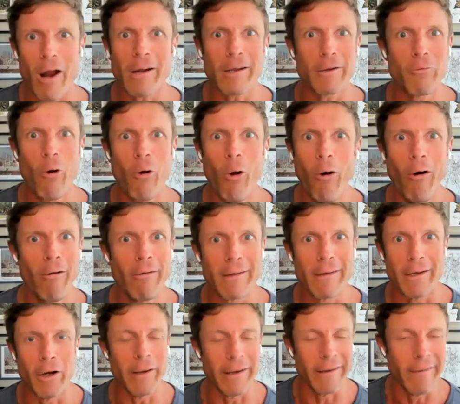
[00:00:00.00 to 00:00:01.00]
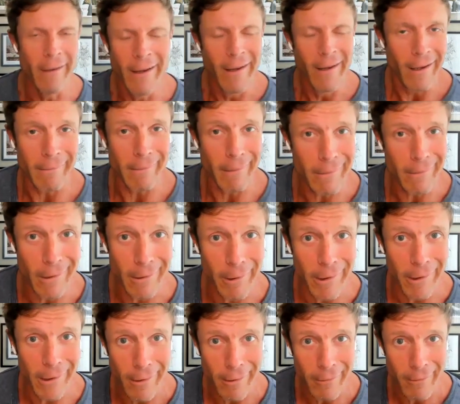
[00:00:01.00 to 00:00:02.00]
Rock and roll, you know, and I'm going
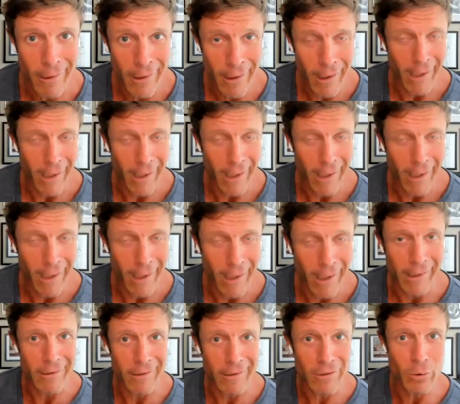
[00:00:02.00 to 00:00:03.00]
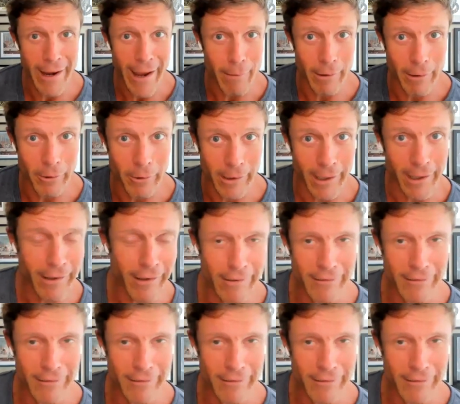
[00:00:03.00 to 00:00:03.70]
to tell you right now, I got a 2-a-day habit.